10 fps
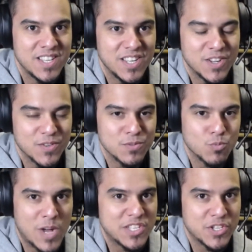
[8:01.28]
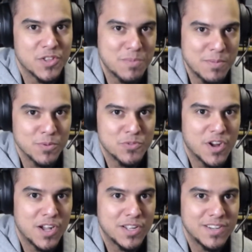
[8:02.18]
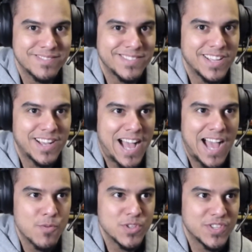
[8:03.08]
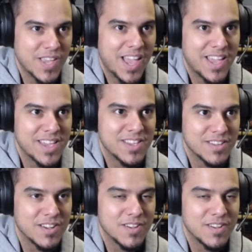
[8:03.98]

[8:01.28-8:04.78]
watching other people draw, I would say